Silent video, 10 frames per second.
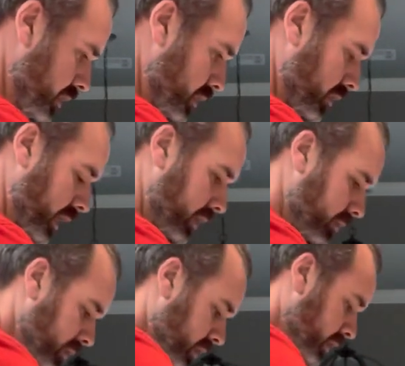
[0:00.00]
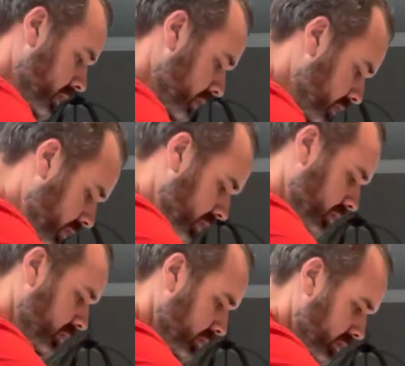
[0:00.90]
Okay,
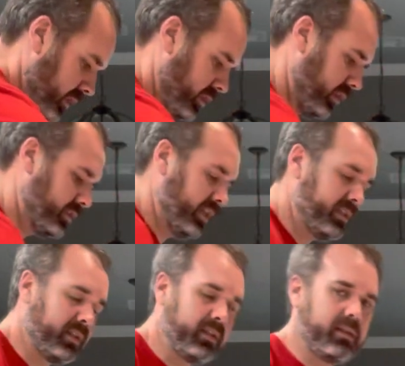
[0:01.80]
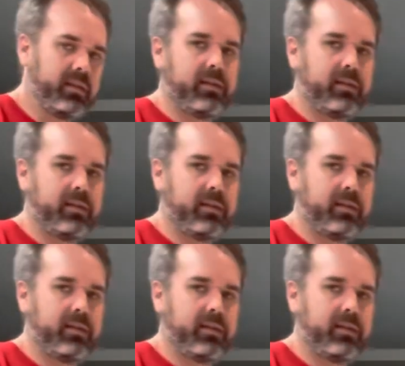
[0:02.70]
so it's all seasoned.